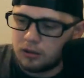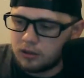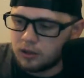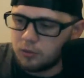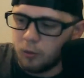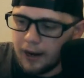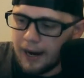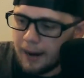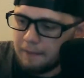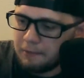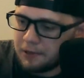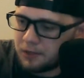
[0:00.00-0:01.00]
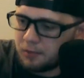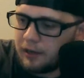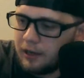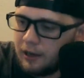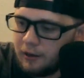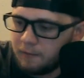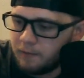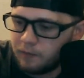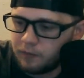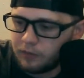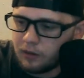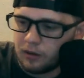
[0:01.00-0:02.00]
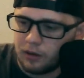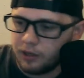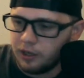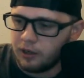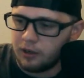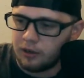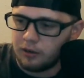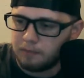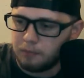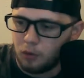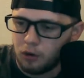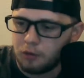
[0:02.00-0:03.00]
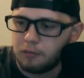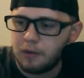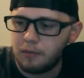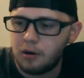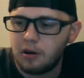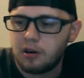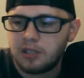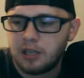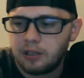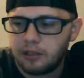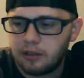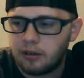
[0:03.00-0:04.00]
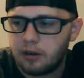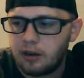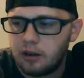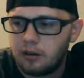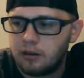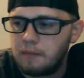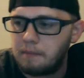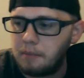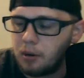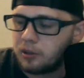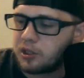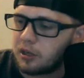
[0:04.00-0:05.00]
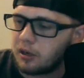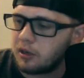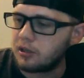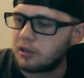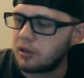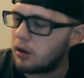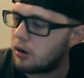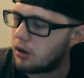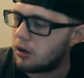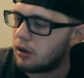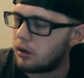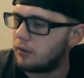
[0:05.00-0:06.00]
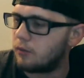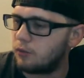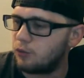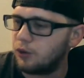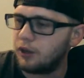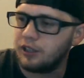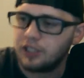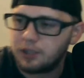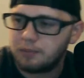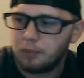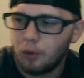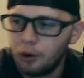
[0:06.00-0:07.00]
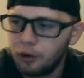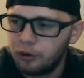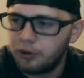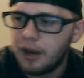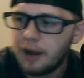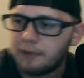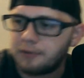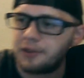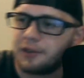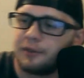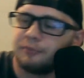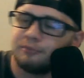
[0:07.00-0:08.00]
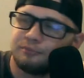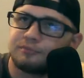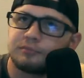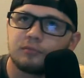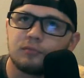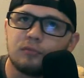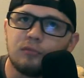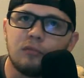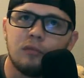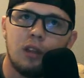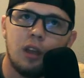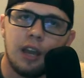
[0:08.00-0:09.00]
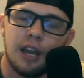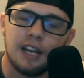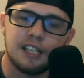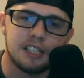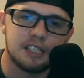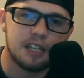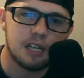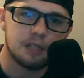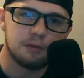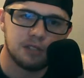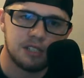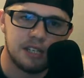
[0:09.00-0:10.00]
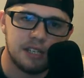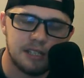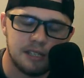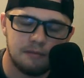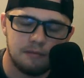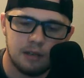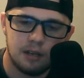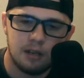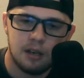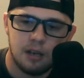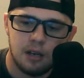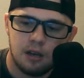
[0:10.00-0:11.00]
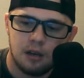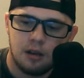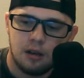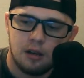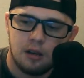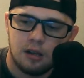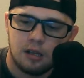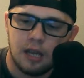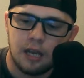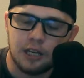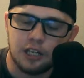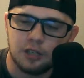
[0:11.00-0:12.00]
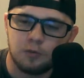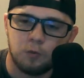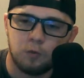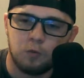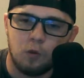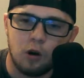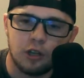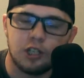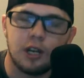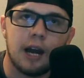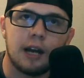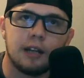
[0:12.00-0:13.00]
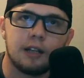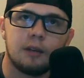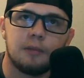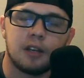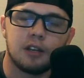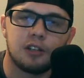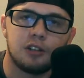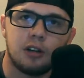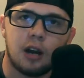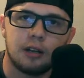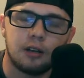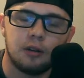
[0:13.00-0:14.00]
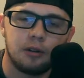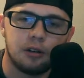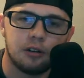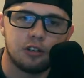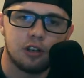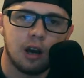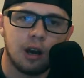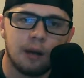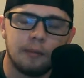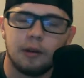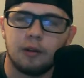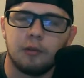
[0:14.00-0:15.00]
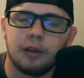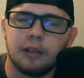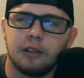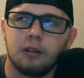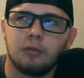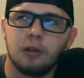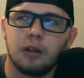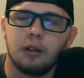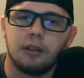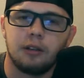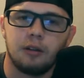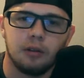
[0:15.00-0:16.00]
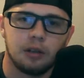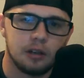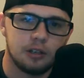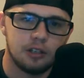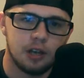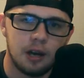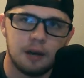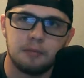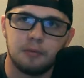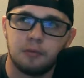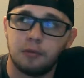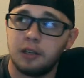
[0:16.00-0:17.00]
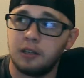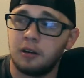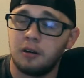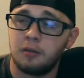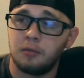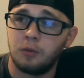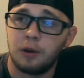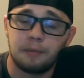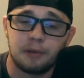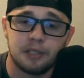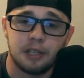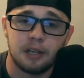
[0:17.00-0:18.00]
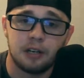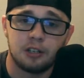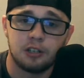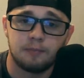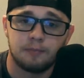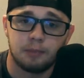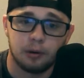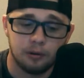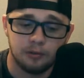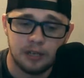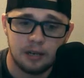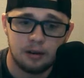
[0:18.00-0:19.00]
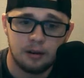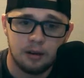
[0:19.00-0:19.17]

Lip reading: It's what happens when your board members your boosters are really spoiled after a successful season. They just want you out of there because you're not doing your job when you're really doing a good job, and your win percentage proves it